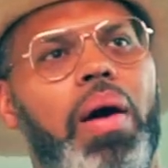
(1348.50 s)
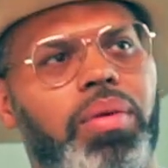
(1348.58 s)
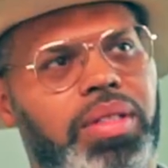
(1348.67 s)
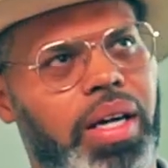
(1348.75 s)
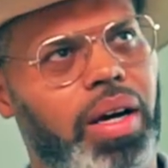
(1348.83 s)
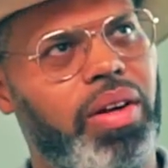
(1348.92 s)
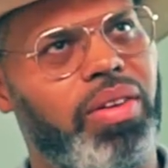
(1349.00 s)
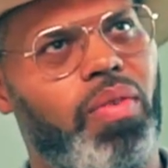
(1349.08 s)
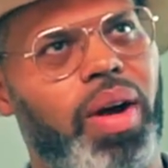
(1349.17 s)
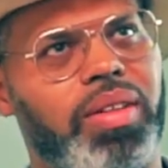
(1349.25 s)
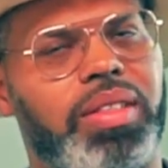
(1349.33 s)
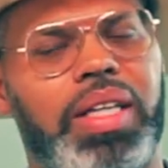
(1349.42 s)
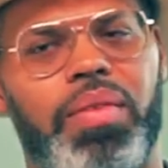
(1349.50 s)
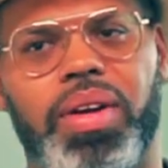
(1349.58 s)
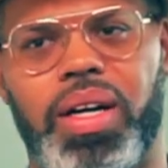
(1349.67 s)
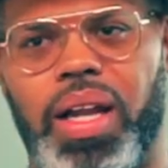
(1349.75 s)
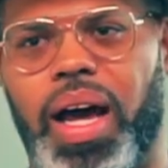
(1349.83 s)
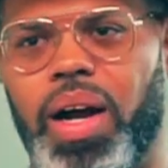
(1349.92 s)
will tell you is around 7
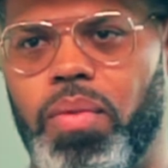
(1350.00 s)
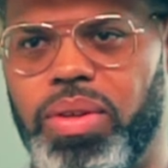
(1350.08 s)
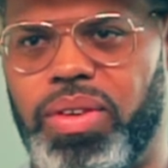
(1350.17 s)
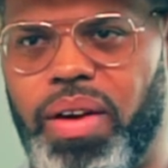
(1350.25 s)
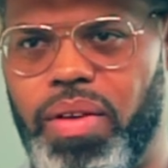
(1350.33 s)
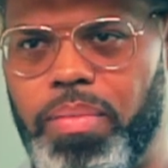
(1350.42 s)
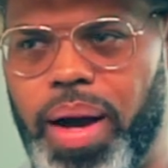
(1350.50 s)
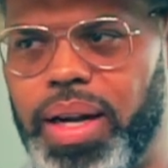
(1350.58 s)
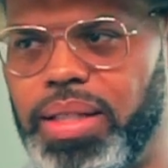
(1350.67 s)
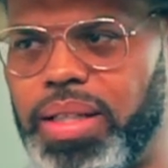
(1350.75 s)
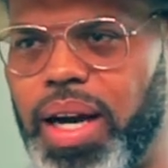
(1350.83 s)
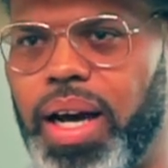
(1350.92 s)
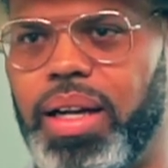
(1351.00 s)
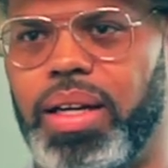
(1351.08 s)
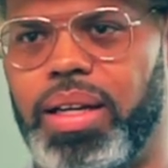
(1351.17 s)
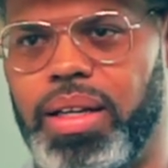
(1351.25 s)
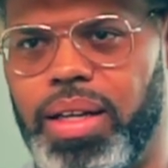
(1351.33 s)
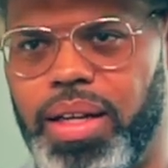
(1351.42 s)
o'clock, once everybody's
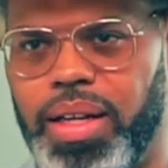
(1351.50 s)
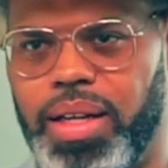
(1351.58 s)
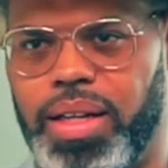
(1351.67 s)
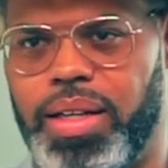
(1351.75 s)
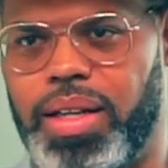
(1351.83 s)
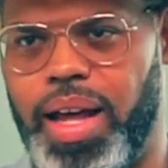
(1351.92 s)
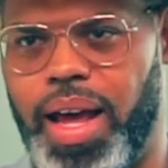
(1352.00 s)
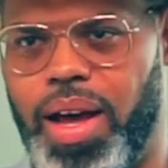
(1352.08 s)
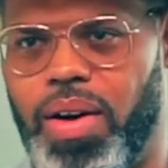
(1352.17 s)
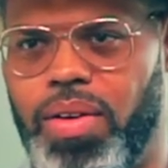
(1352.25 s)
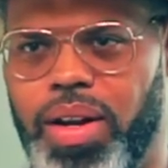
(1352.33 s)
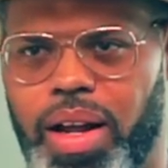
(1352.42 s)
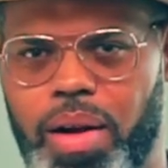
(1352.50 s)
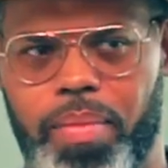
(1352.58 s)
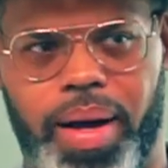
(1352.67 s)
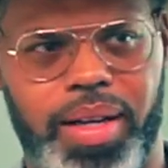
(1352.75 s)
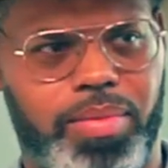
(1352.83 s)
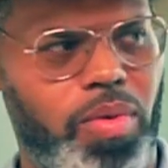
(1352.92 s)
kinda down and
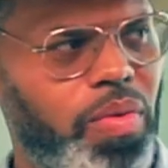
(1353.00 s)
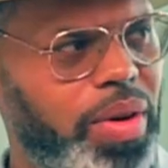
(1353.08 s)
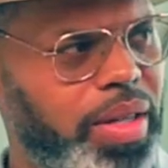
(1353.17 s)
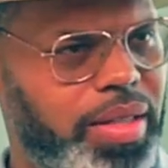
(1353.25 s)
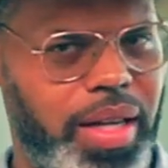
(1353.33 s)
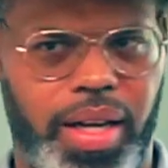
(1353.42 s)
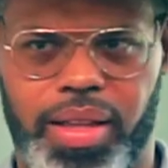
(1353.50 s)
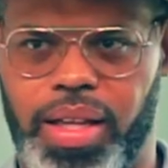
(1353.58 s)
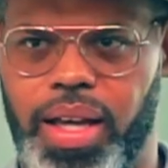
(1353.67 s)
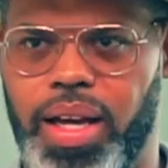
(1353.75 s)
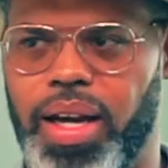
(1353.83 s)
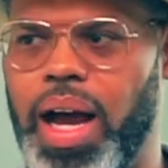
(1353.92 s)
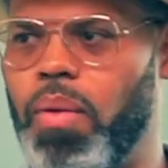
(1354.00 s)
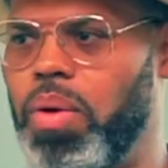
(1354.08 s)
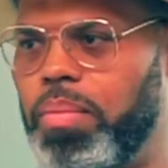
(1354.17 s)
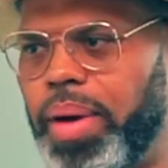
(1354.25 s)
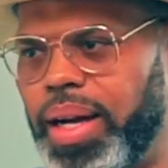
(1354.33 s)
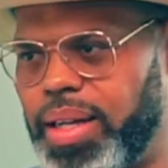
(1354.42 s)
everybody's moving into their thing, I
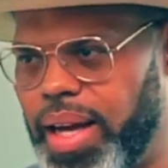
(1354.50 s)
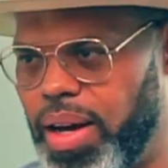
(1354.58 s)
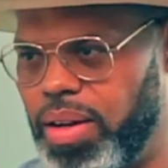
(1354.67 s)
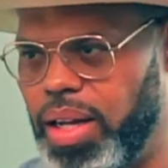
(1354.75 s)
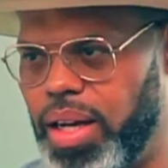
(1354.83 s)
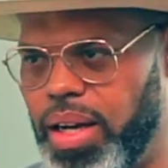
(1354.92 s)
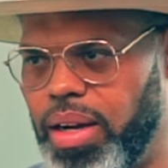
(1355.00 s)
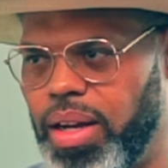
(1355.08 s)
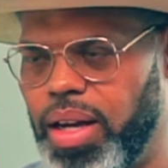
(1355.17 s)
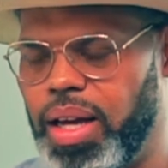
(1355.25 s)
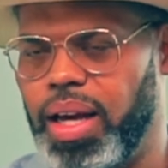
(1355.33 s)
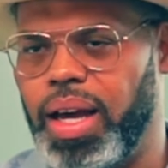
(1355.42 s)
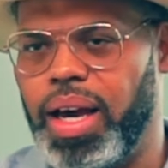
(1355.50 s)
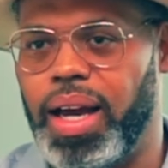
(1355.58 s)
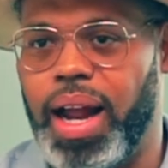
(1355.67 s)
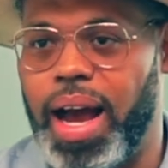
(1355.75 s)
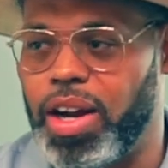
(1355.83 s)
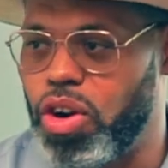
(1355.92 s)
went back down there and
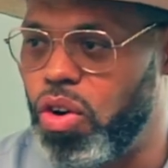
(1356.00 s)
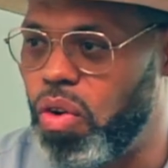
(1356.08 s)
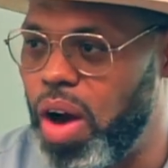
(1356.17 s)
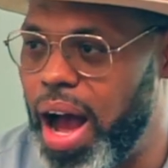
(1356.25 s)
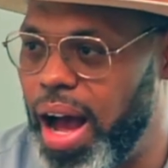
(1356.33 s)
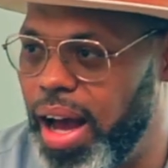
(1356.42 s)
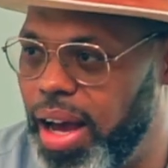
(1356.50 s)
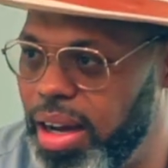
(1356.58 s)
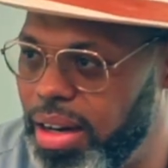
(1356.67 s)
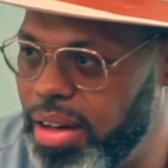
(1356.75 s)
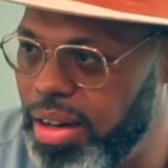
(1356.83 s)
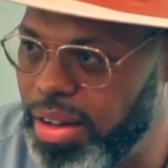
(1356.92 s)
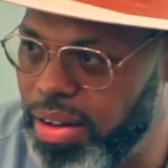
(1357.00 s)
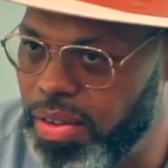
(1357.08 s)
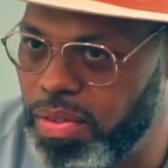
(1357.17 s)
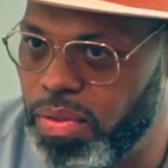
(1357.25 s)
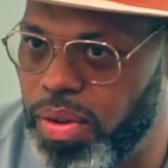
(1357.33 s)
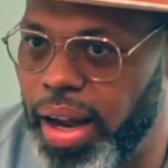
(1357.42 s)
I cried
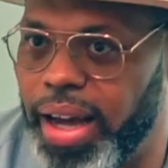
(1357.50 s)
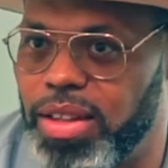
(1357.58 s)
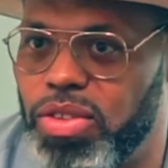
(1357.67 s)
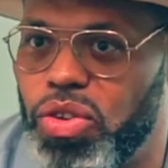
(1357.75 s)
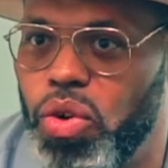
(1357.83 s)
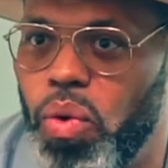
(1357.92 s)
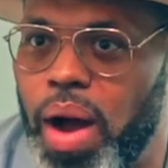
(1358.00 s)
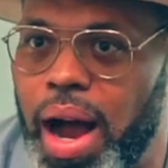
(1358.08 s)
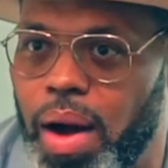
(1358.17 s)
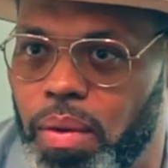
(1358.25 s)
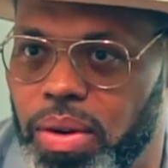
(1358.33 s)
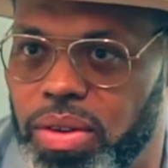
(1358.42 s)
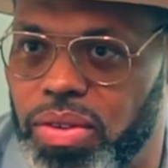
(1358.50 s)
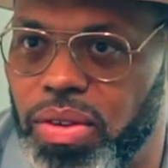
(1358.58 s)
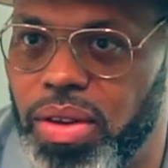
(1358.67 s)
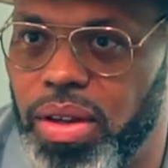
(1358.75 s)
for like 2 hours